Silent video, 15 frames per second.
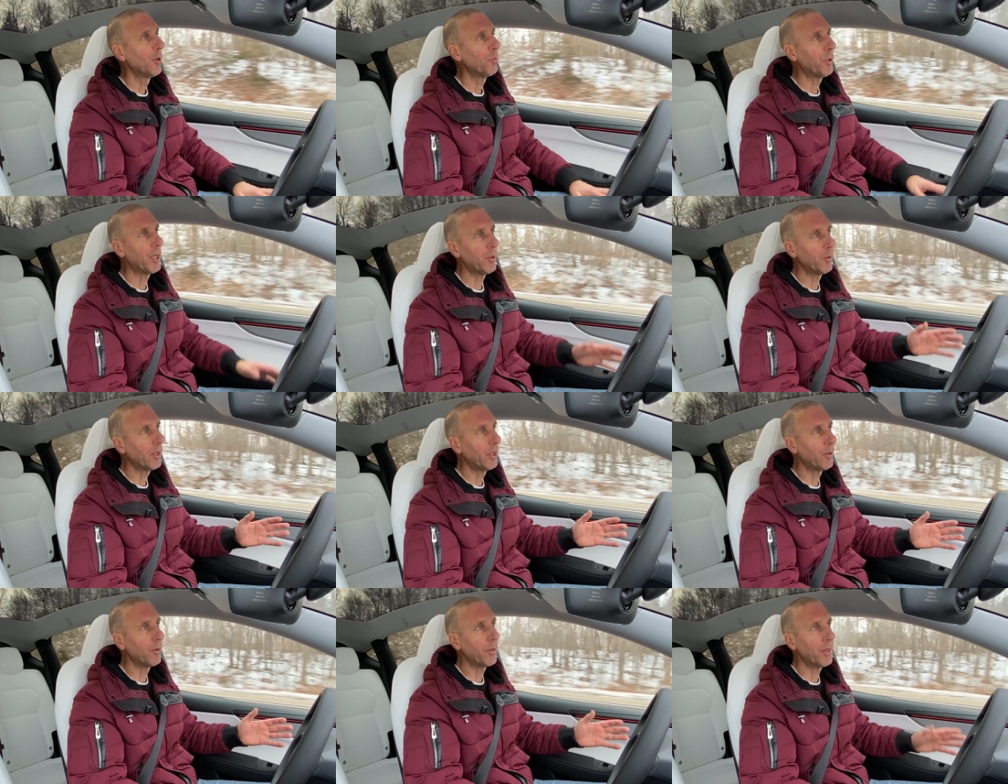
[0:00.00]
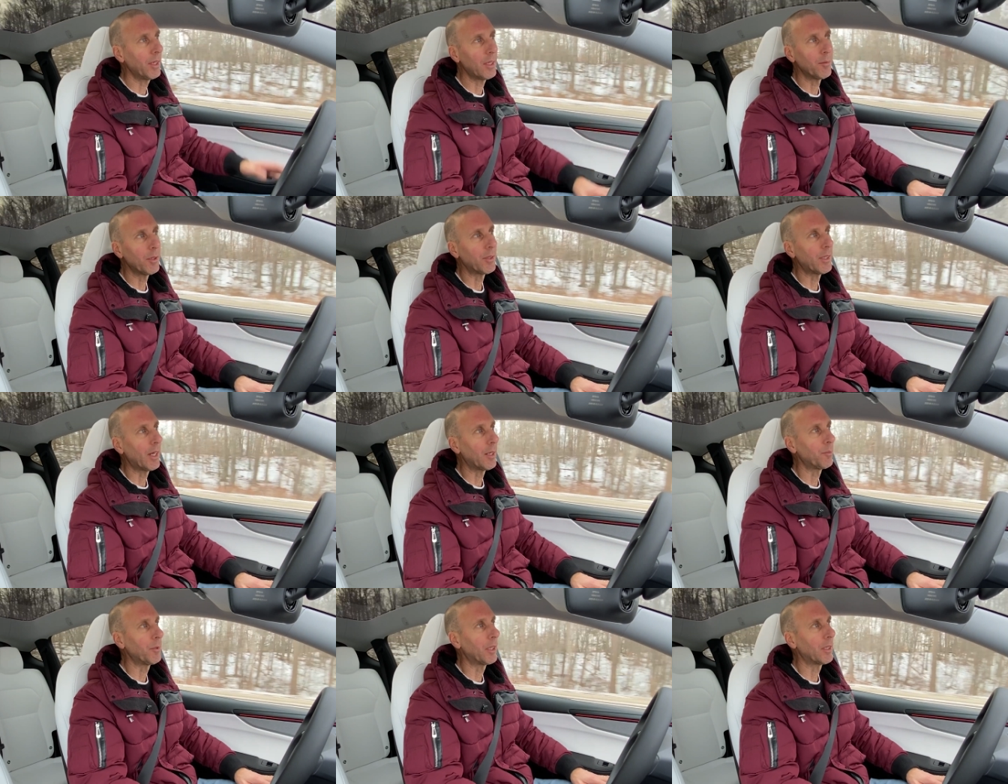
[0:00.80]
But I really don't think about
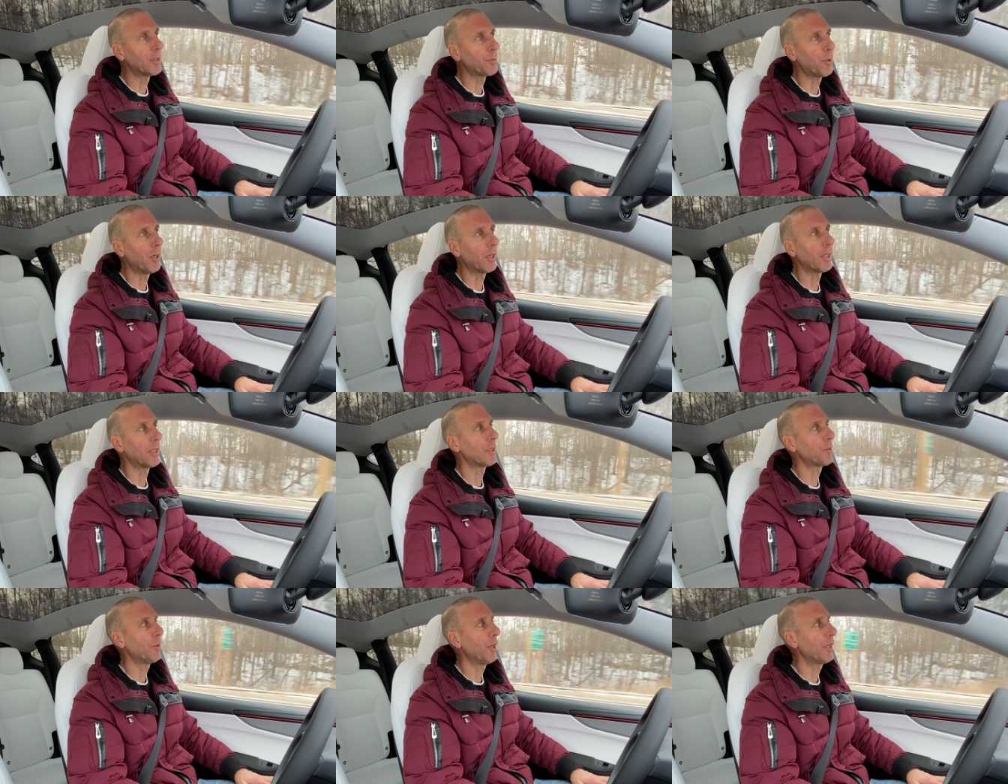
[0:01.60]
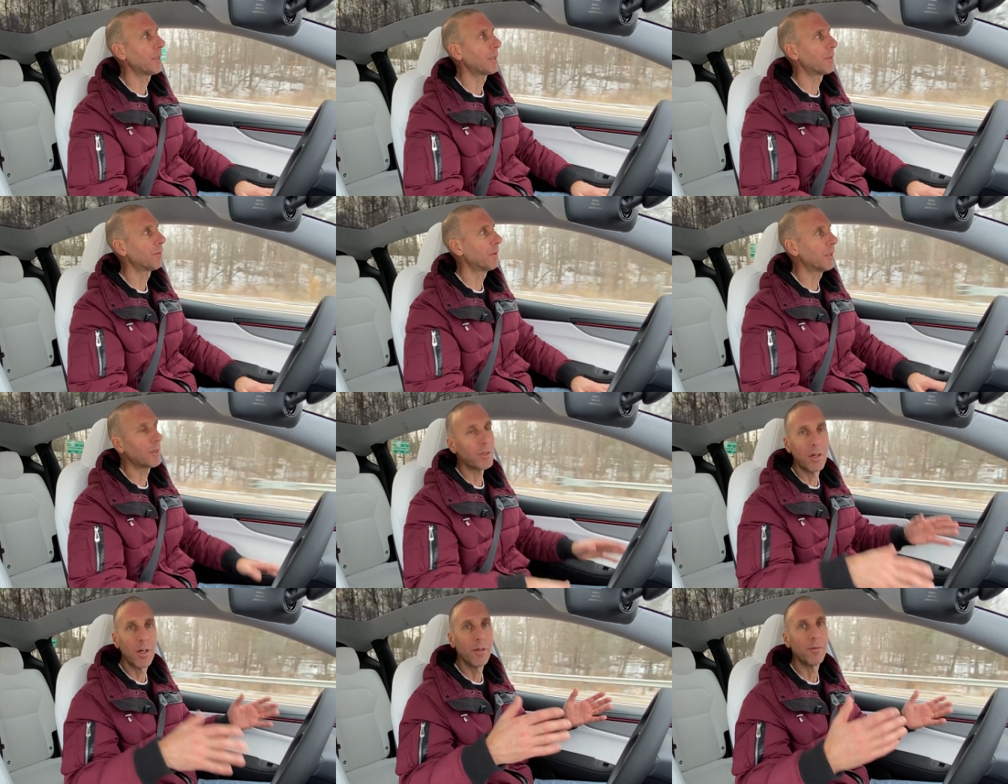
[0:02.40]
that, because parking spots, this
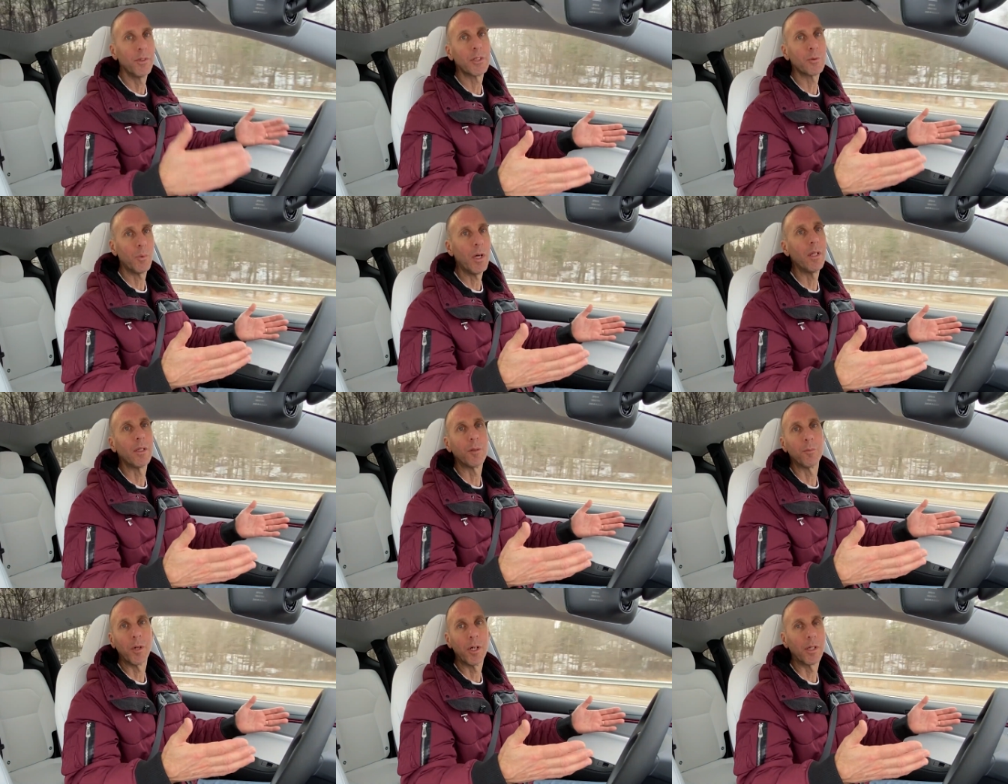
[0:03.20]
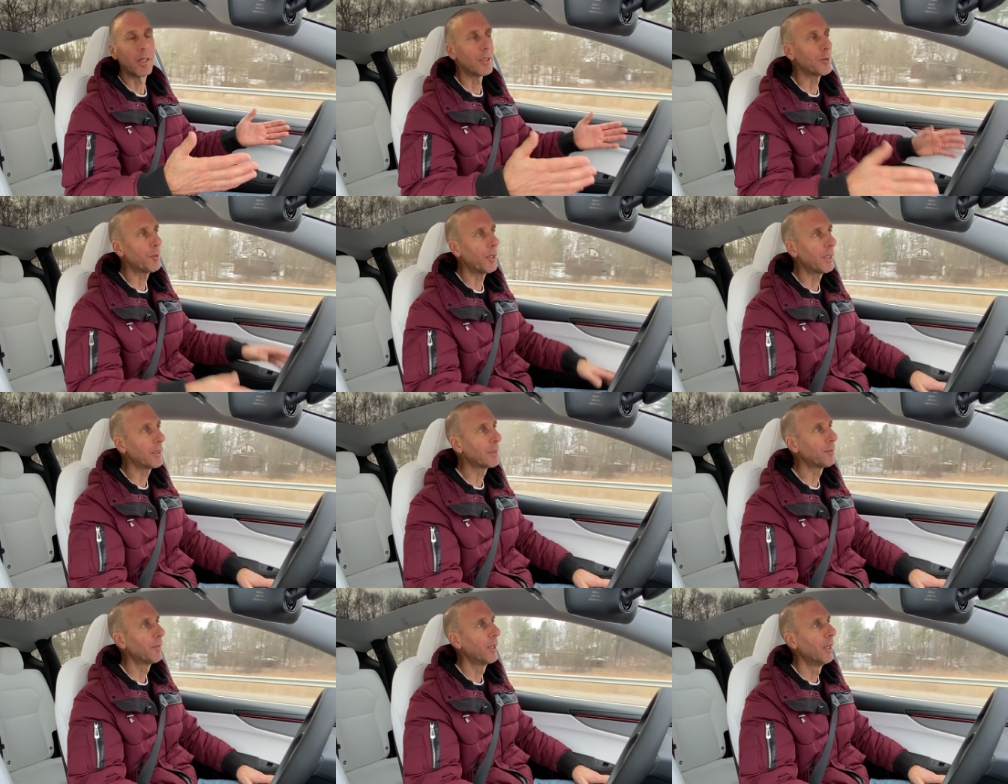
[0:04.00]
car fits well in parking spots.